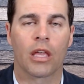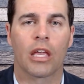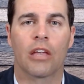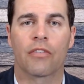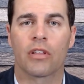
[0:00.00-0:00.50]

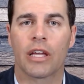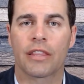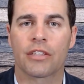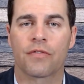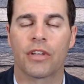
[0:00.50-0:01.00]
If you like
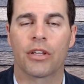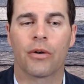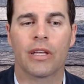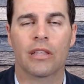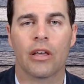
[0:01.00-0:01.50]
this video,
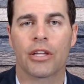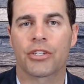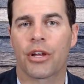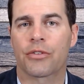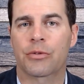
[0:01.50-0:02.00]
hit like,
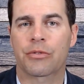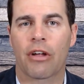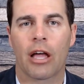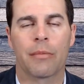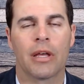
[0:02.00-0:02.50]
share,
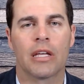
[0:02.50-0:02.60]
subscribe,